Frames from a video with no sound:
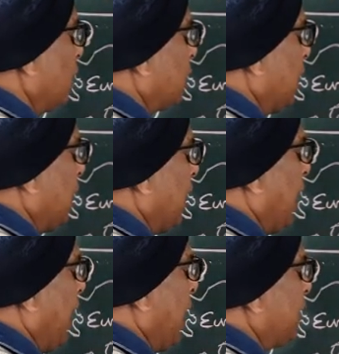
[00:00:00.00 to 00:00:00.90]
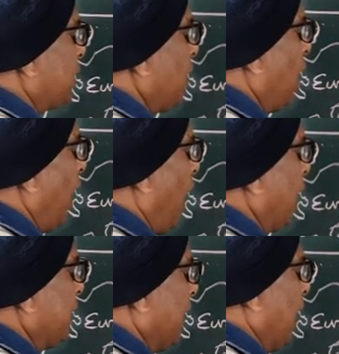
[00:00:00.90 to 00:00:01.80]

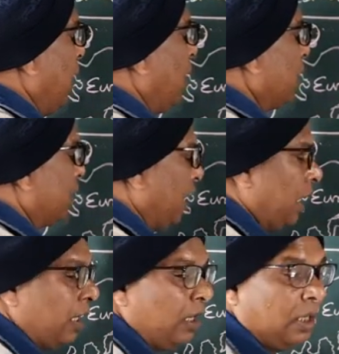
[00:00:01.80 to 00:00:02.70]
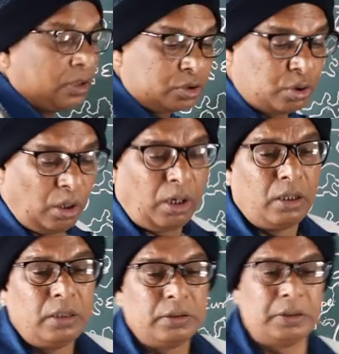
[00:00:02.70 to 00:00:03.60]
K-H-I-L, Khil. So,
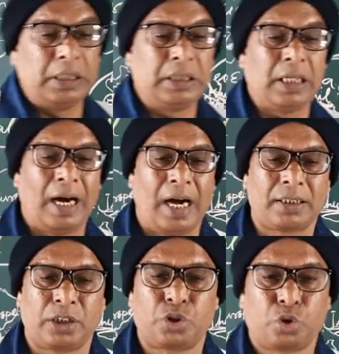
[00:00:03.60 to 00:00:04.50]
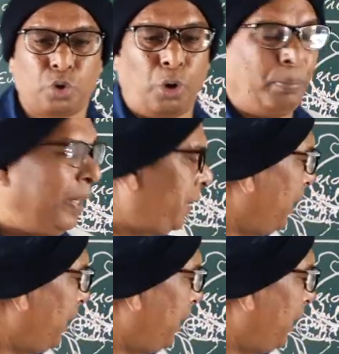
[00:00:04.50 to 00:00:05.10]
these are the so many